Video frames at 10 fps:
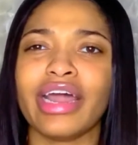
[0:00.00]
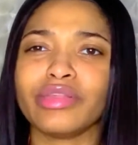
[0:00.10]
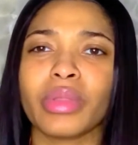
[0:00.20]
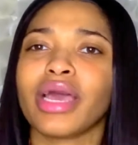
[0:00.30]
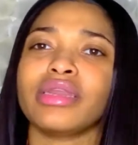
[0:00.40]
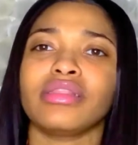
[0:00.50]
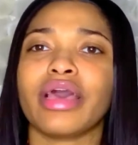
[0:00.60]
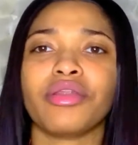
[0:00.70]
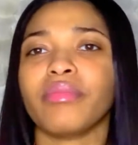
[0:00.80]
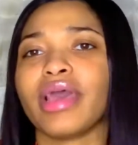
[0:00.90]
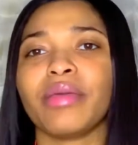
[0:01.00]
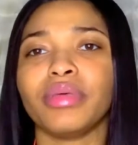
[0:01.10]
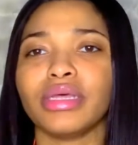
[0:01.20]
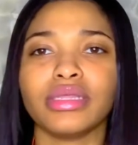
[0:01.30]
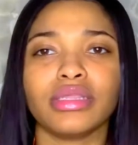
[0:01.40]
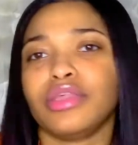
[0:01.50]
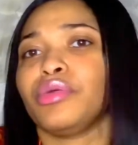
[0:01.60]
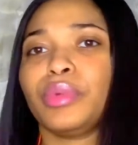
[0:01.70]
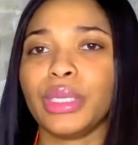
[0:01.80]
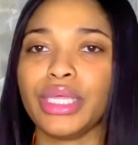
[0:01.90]
I just want like a designer bag because they're
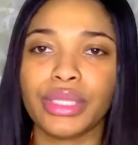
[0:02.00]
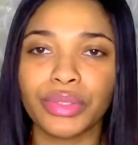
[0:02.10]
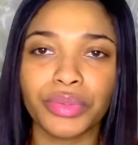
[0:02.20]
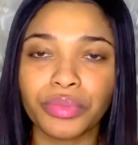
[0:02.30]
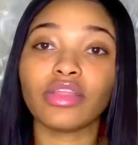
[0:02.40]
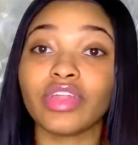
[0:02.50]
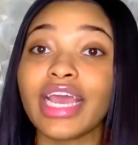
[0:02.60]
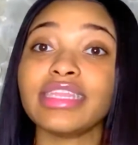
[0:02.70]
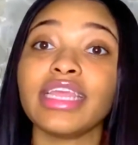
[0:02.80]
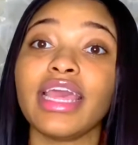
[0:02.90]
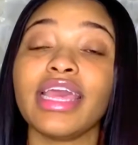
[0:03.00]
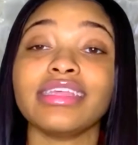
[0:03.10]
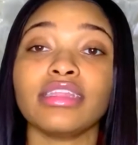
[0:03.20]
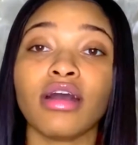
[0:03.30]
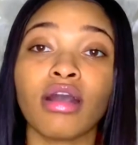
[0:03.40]
really cute. So the next thing is